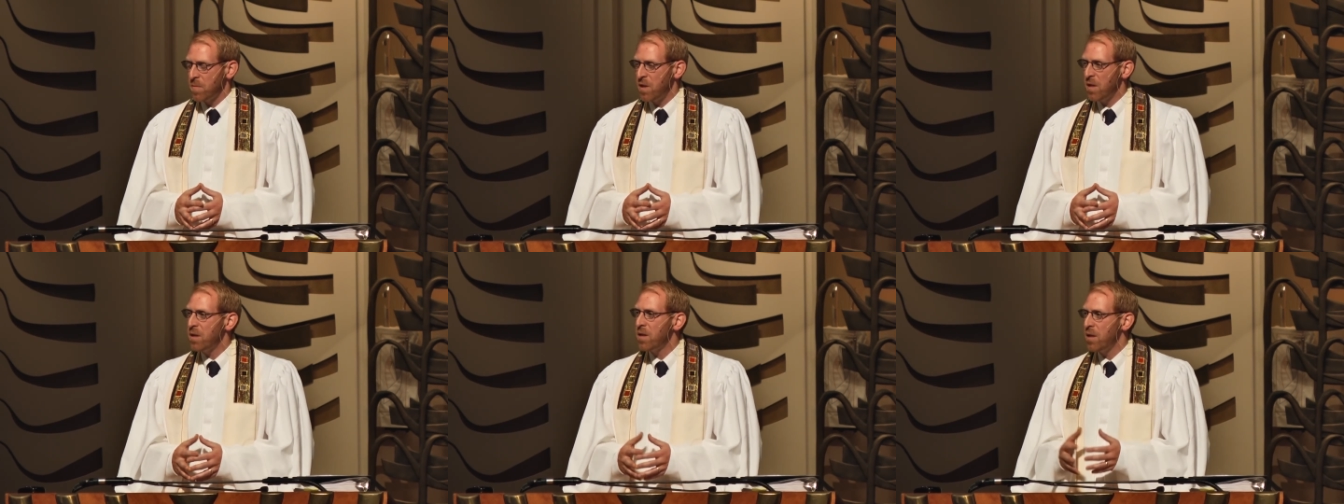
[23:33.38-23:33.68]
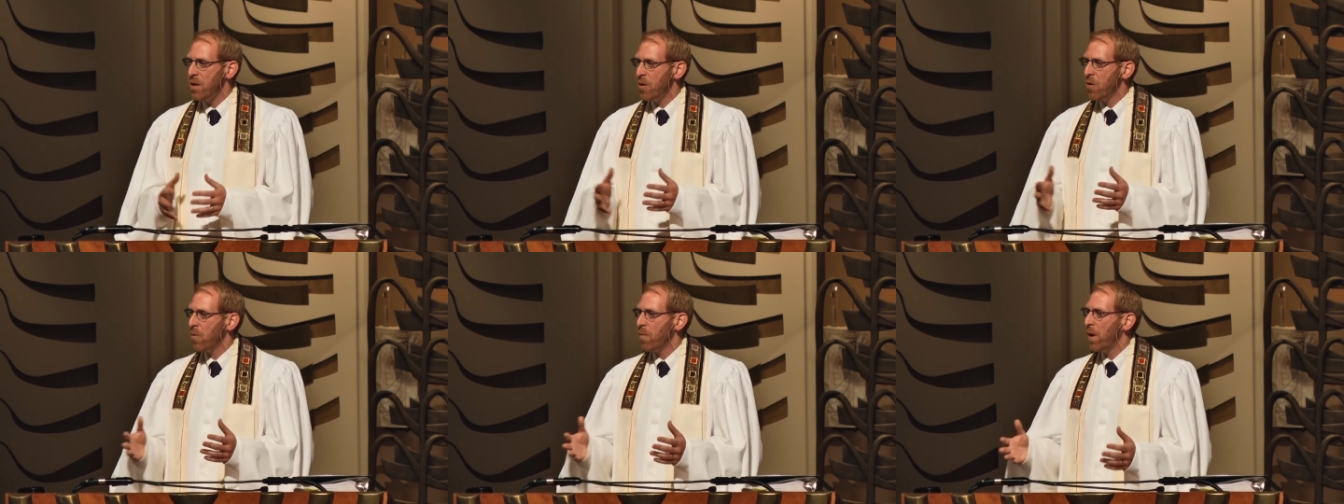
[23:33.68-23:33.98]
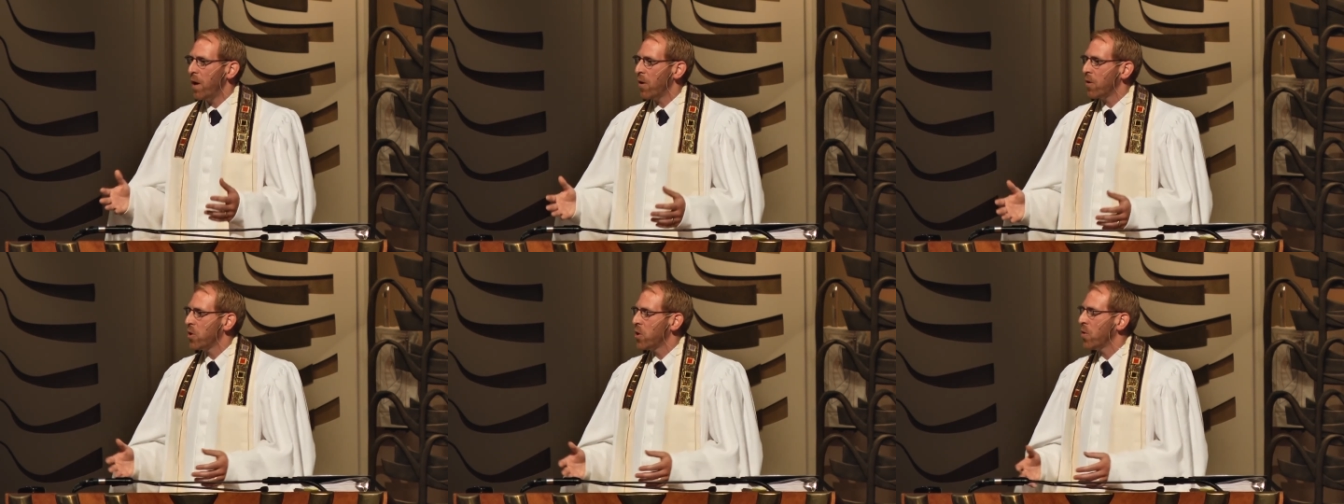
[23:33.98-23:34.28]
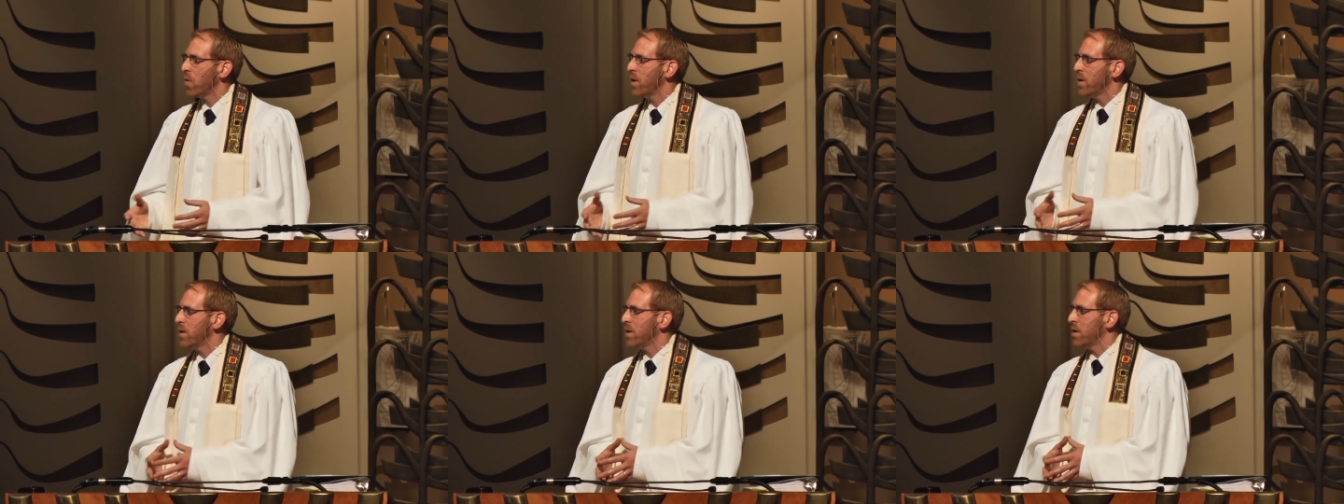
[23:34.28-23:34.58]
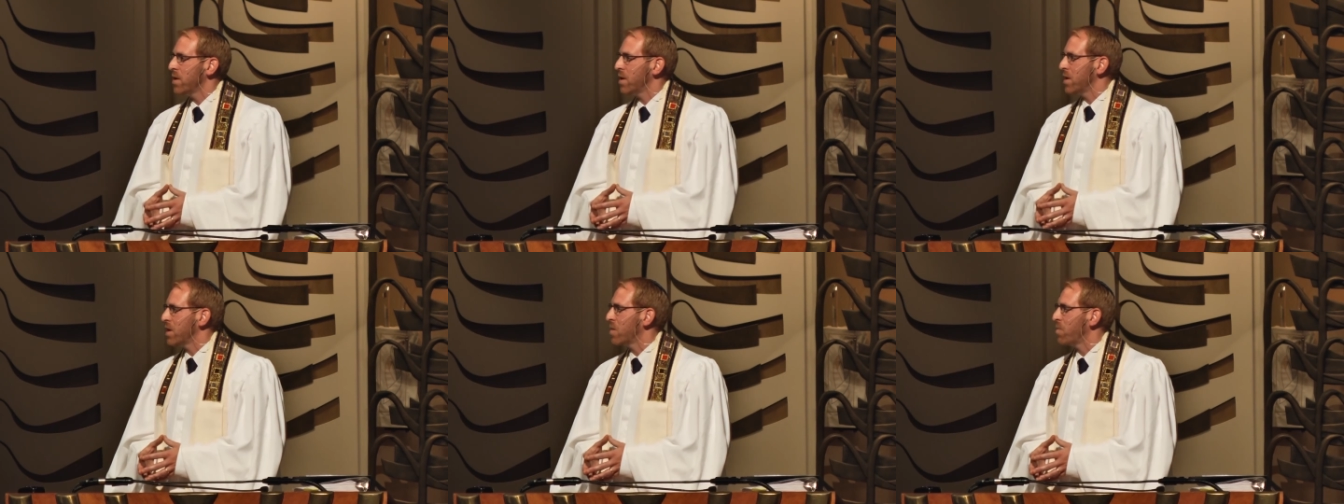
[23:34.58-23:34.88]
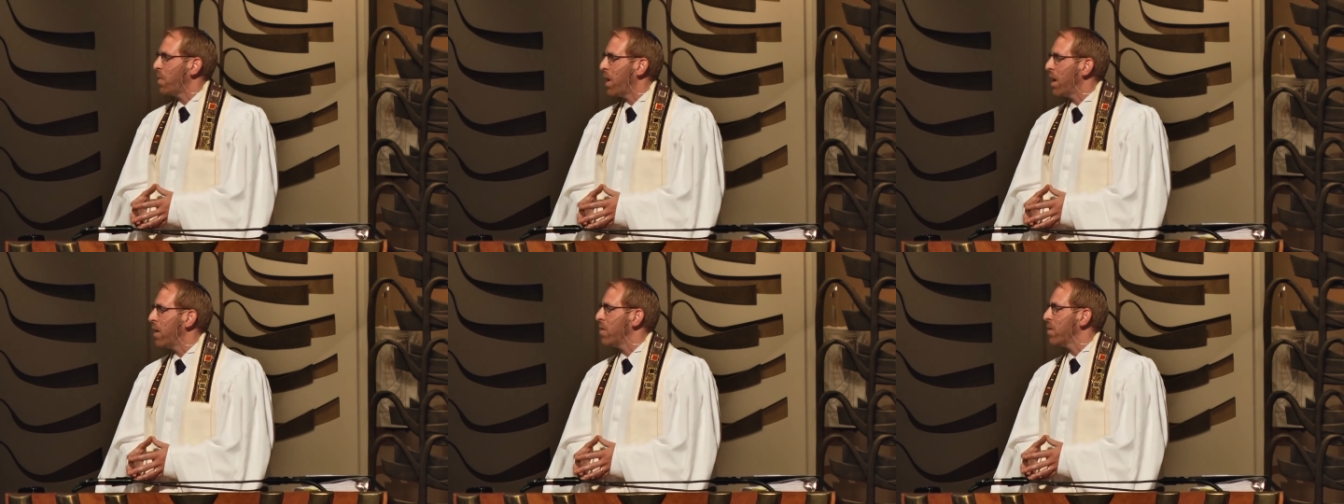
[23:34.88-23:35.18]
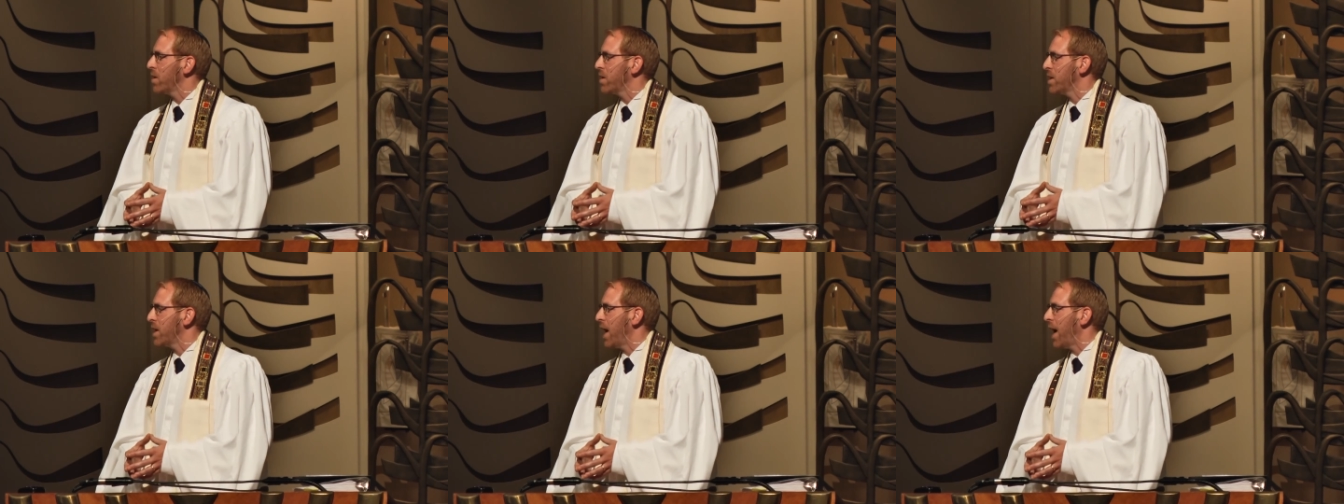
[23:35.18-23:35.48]
This year, may our choices
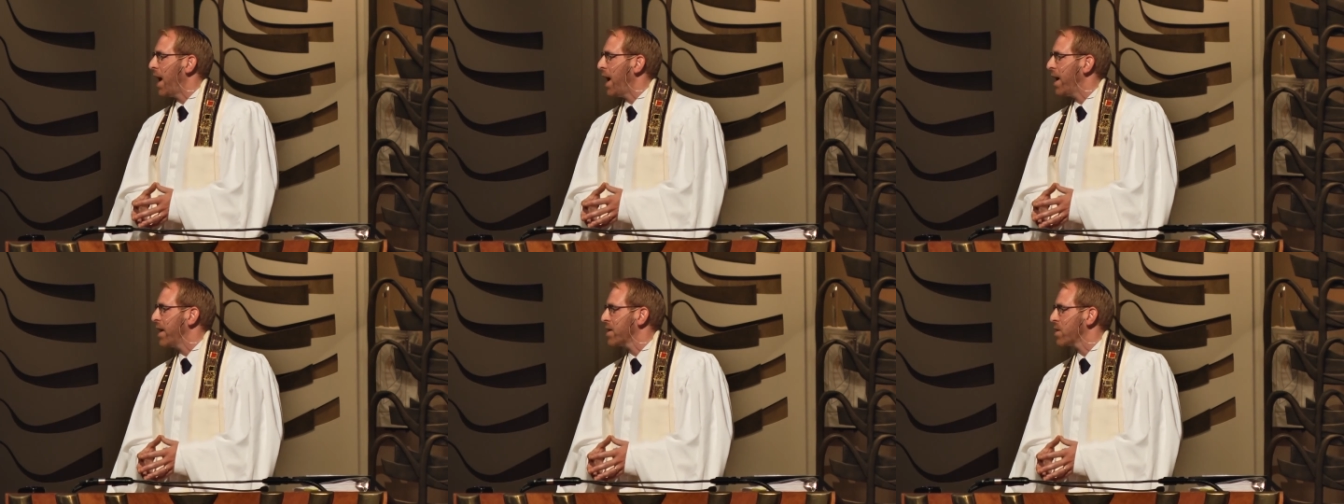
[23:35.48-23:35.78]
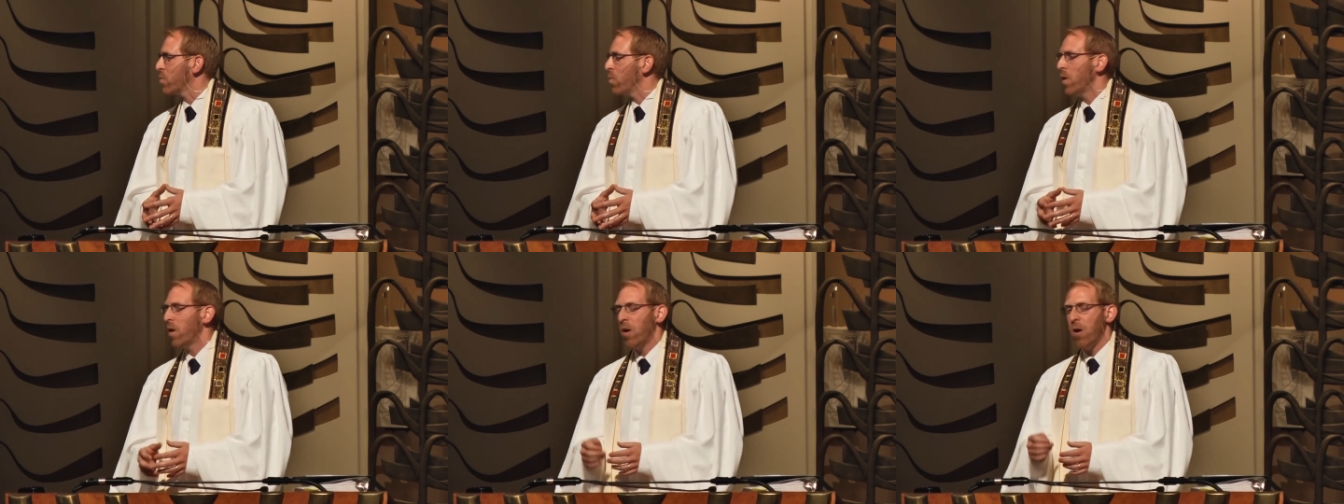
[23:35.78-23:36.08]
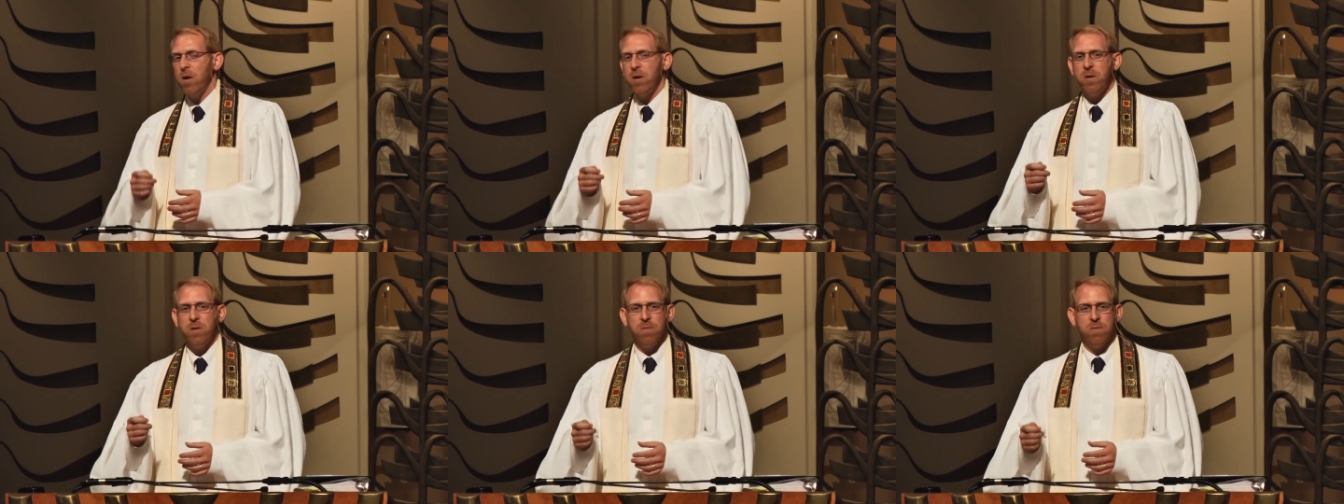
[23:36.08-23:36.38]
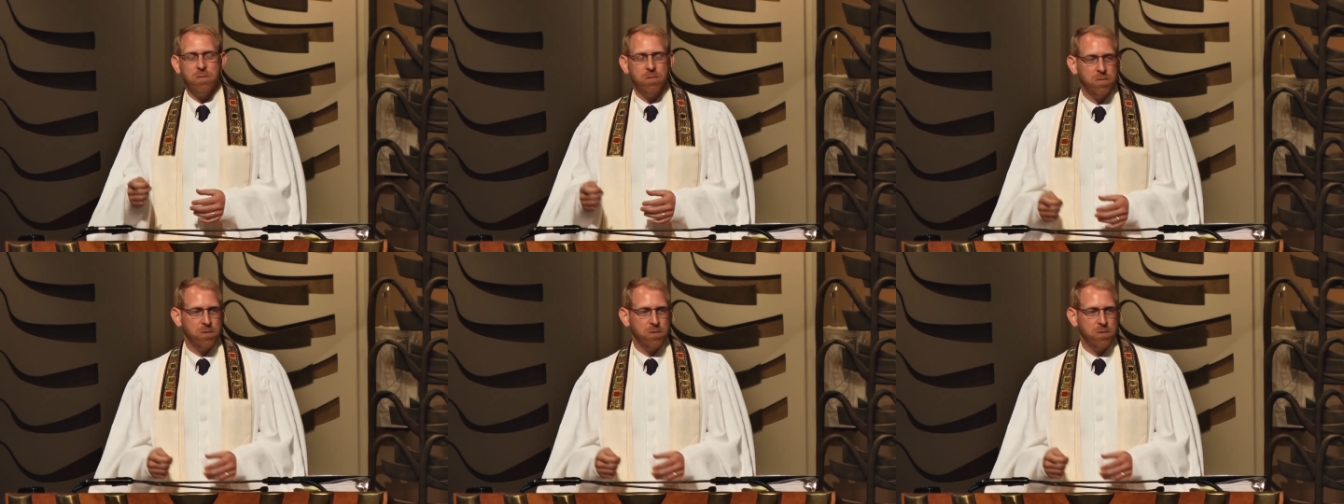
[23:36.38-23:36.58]
inspire us to ask, Where are you?